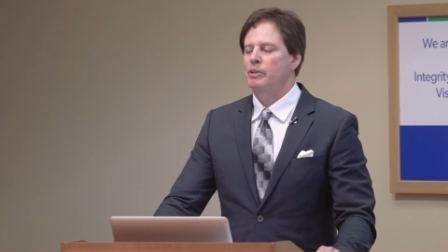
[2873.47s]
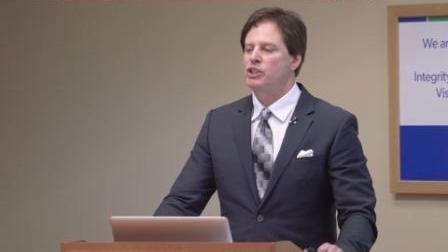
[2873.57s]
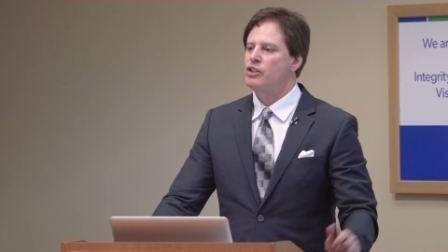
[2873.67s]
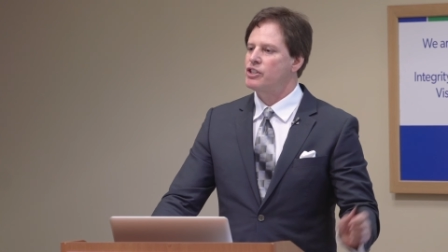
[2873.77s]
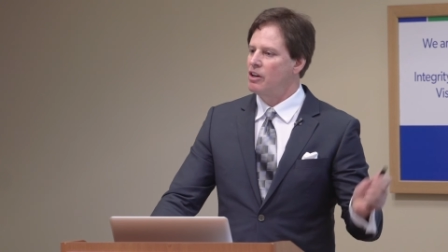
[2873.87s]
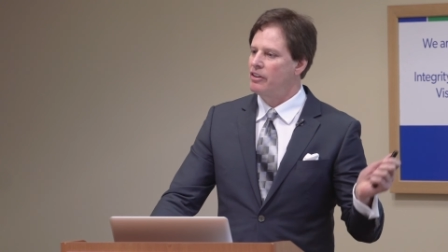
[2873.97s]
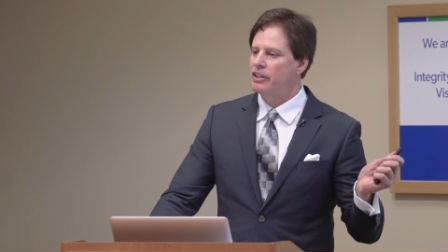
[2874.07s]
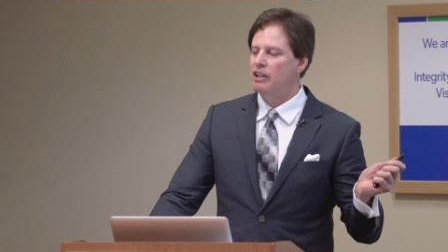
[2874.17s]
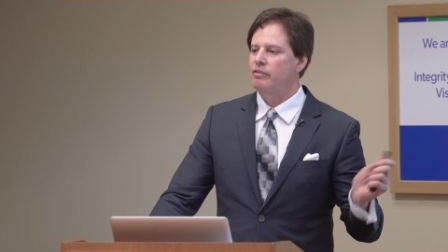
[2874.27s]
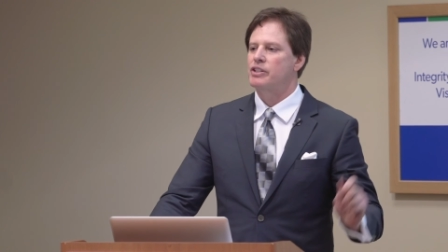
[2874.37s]
But you saw
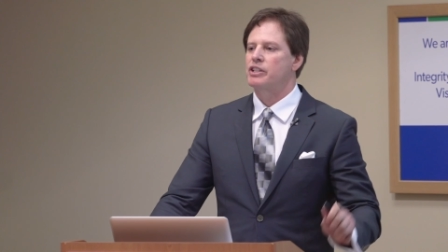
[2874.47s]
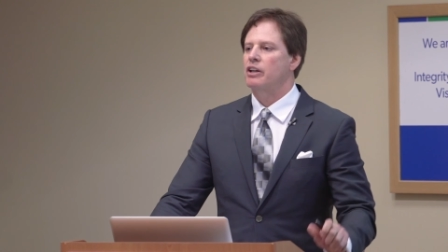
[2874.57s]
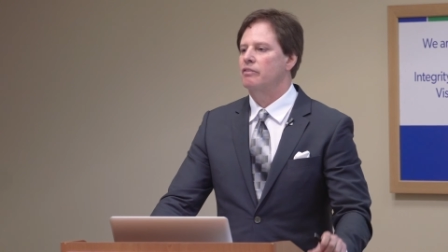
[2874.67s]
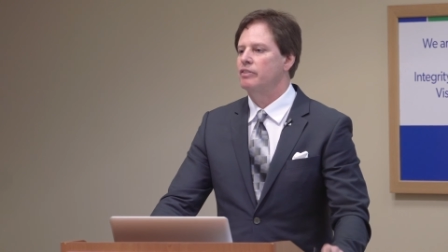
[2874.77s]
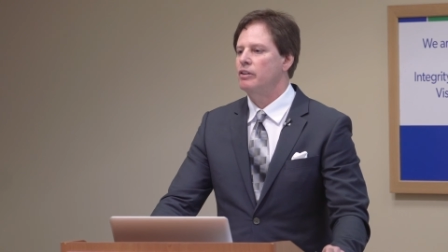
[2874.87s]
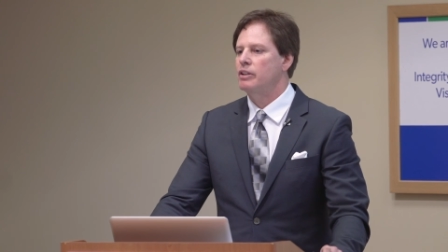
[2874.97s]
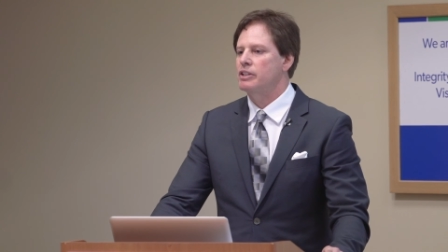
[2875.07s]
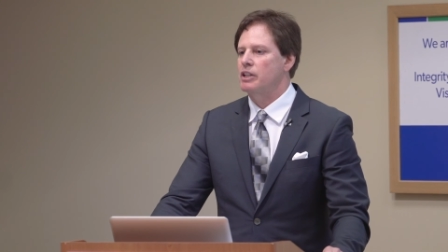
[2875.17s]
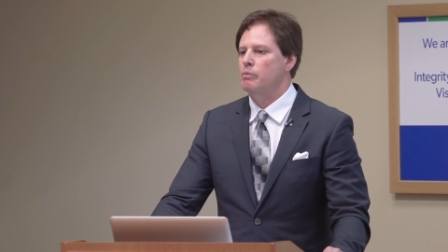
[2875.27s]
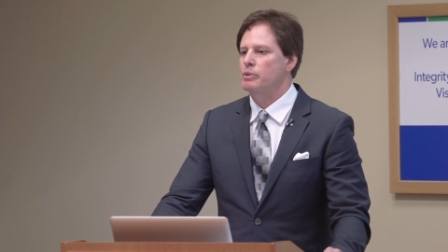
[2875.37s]
the difference in our food
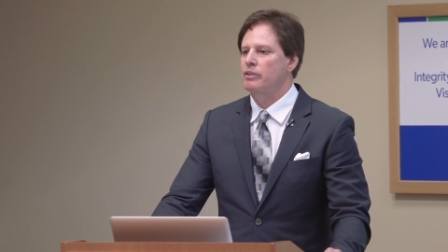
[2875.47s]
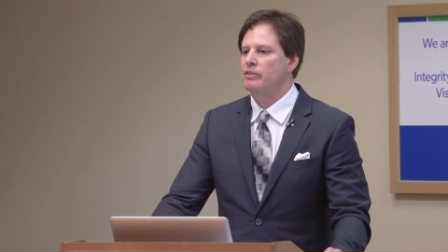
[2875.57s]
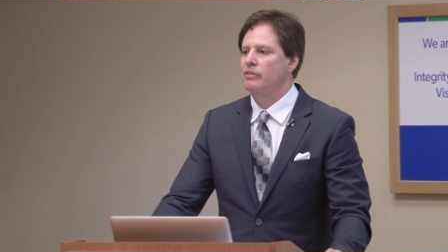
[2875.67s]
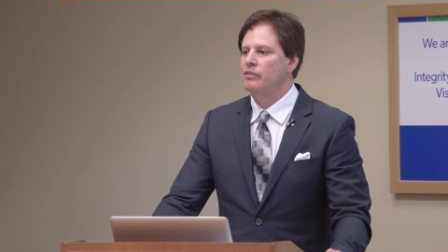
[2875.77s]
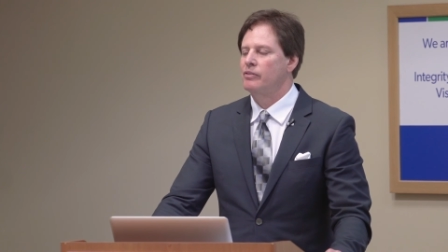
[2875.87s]
consumption.